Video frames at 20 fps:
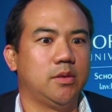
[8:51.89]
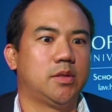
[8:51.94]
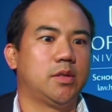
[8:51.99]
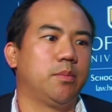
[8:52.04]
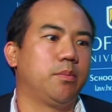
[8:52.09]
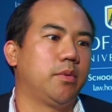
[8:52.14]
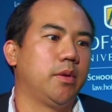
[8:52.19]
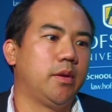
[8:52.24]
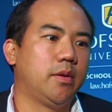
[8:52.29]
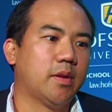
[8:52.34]

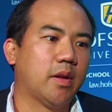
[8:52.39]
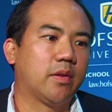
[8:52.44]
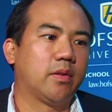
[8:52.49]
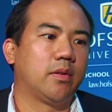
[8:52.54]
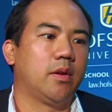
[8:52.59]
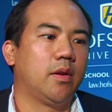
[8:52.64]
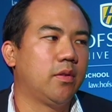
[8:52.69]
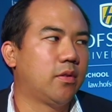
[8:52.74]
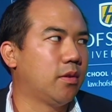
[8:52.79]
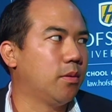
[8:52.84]
simply
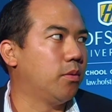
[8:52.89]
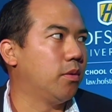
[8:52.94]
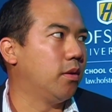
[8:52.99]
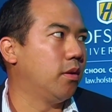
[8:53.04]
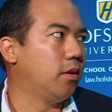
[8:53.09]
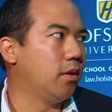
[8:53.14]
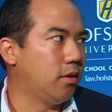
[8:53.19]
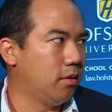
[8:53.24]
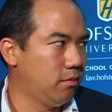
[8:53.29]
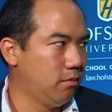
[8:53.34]
designate someone
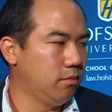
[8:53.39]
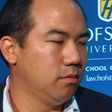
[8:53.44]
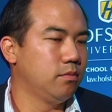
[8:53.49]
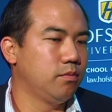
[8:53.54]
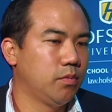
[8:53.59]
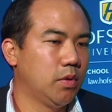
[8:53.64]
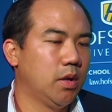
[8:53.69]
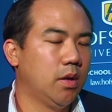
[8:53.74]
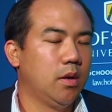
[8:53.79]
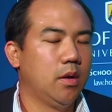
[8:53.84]
and then
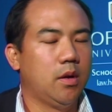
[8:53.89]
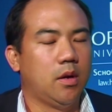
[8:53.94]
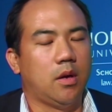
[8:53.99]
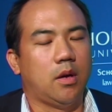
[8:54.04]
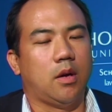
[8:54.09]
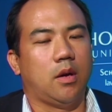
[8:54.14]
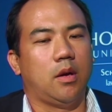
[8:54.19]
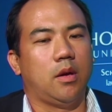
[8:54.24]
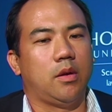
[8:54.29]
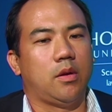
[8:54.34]

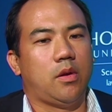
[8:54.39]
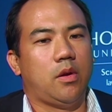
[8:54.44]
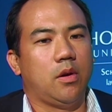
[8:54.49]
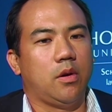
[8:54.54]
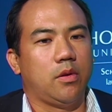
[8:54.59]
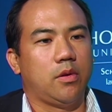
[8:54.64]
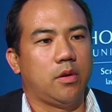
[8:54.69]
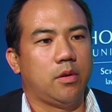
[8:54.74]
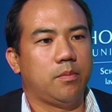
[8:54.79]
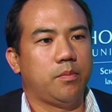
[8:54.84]
and
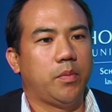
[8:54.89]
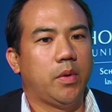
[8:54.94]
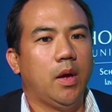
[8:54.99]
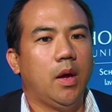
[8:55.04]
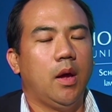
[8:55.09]
kill them.